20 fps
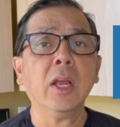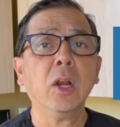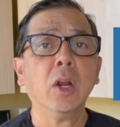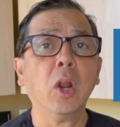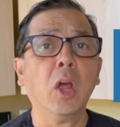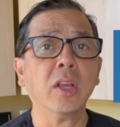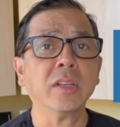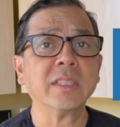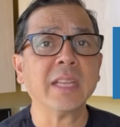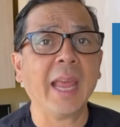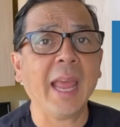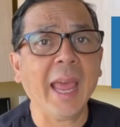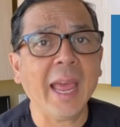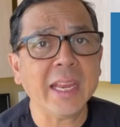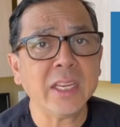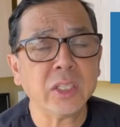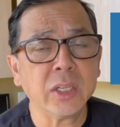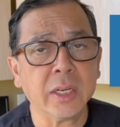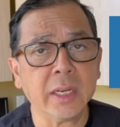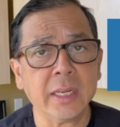Los
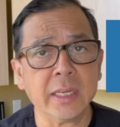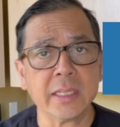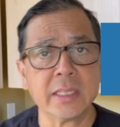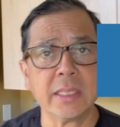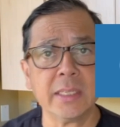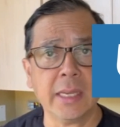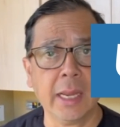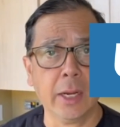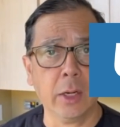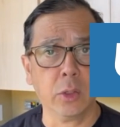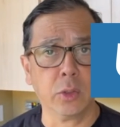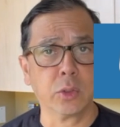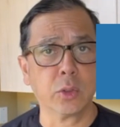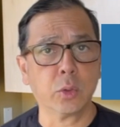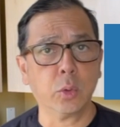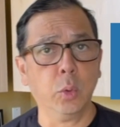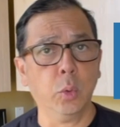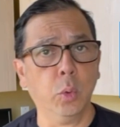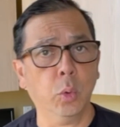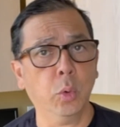Angeles Dental
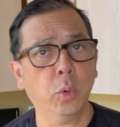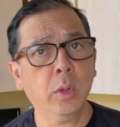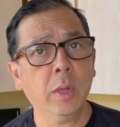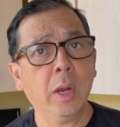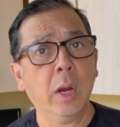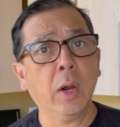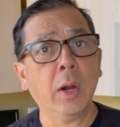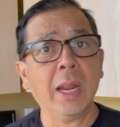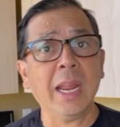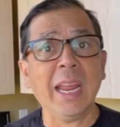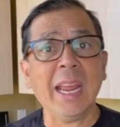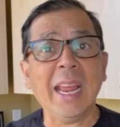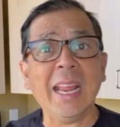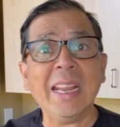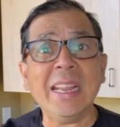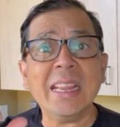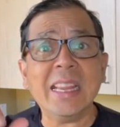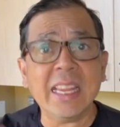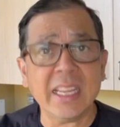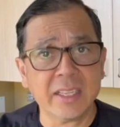School
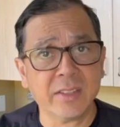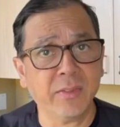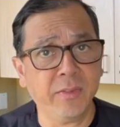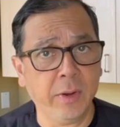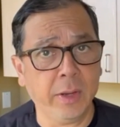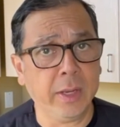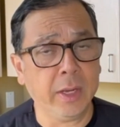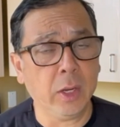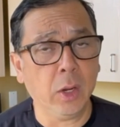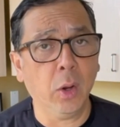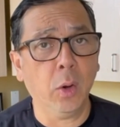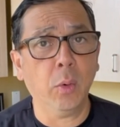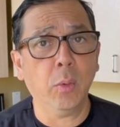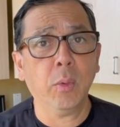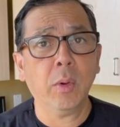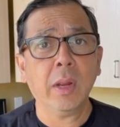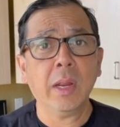in this video.